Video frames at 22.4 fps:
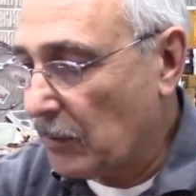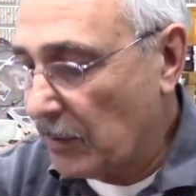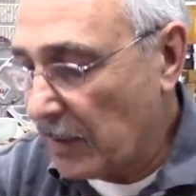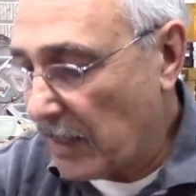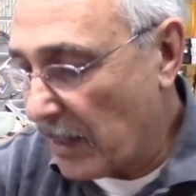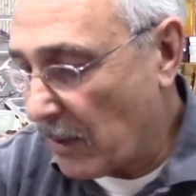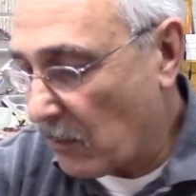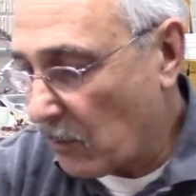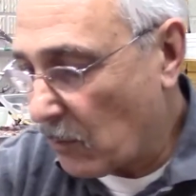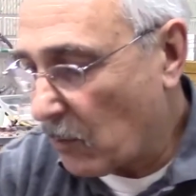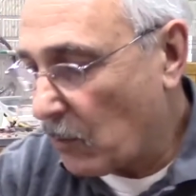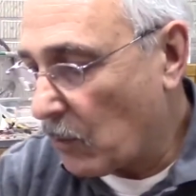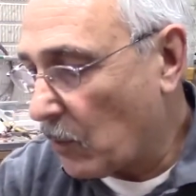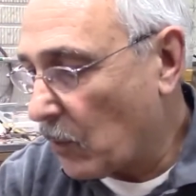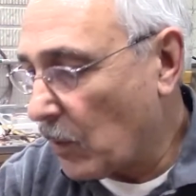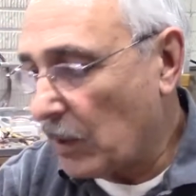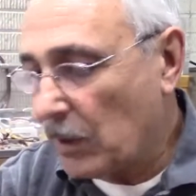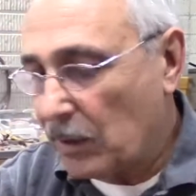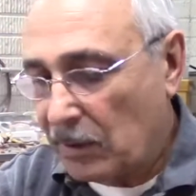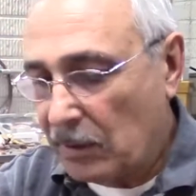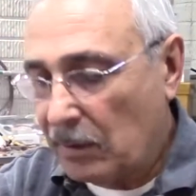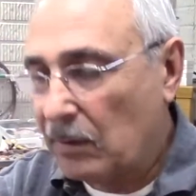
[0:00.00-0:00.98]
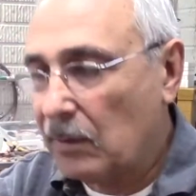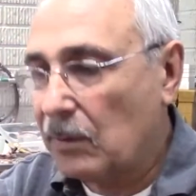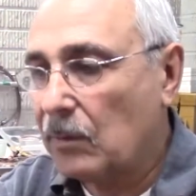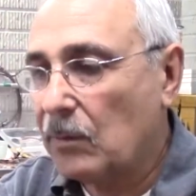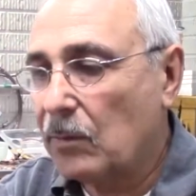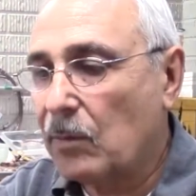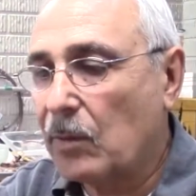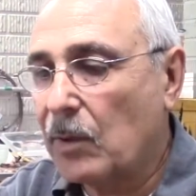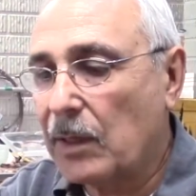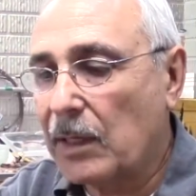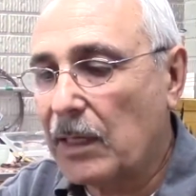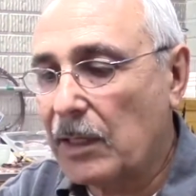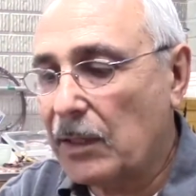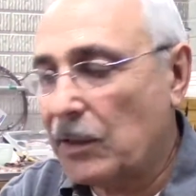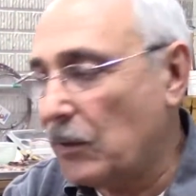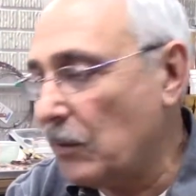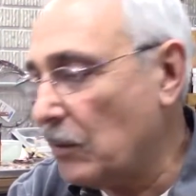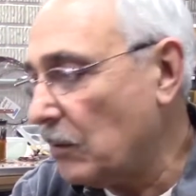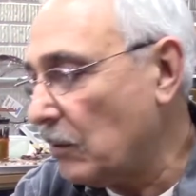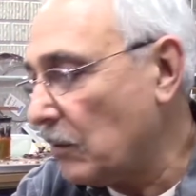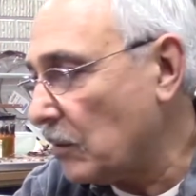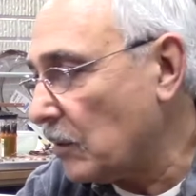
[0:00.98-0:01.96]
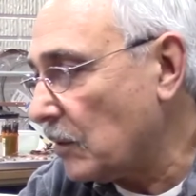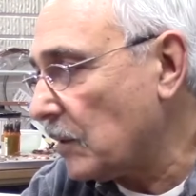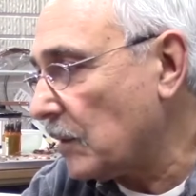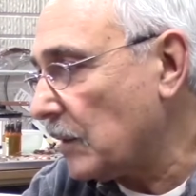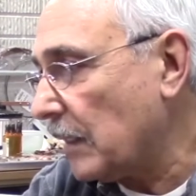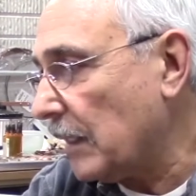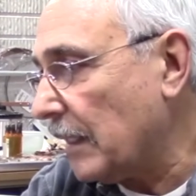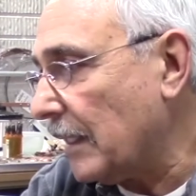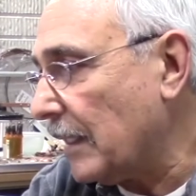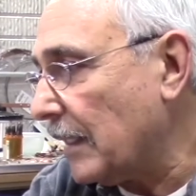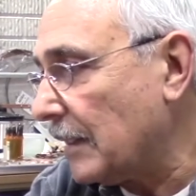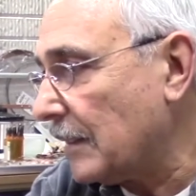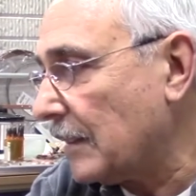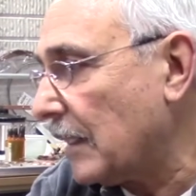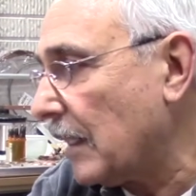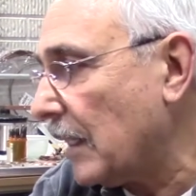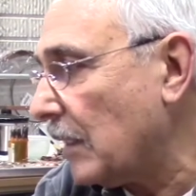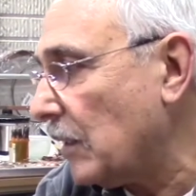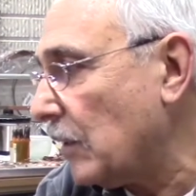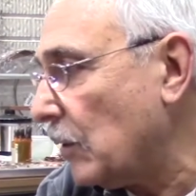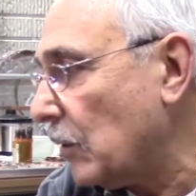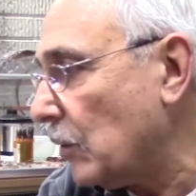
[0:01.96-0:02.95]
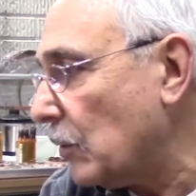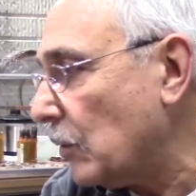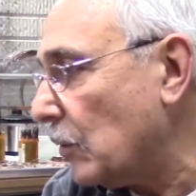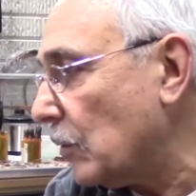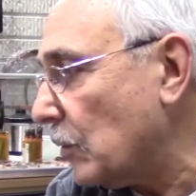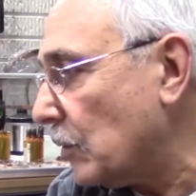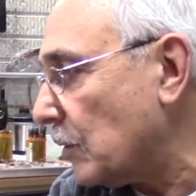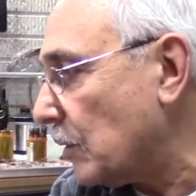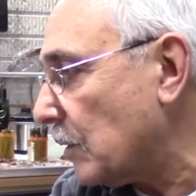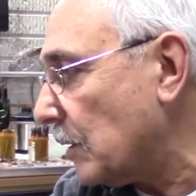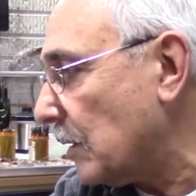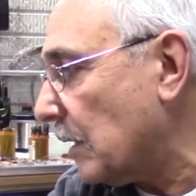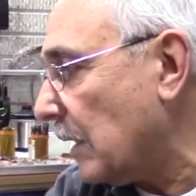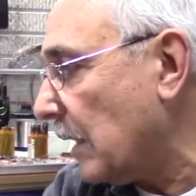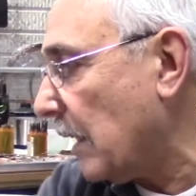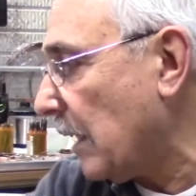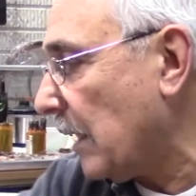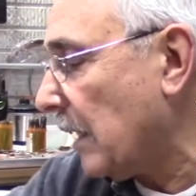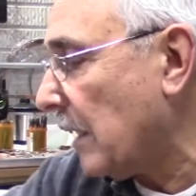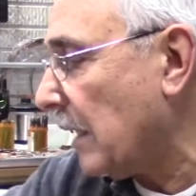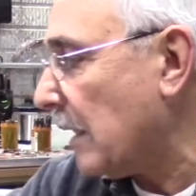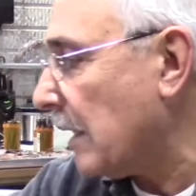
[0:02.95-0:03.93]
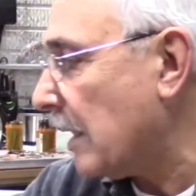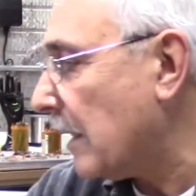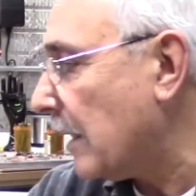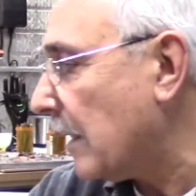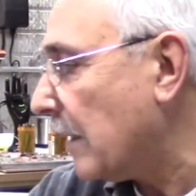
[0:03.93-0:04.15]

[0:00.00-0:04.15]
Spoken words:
Now what I use is I use the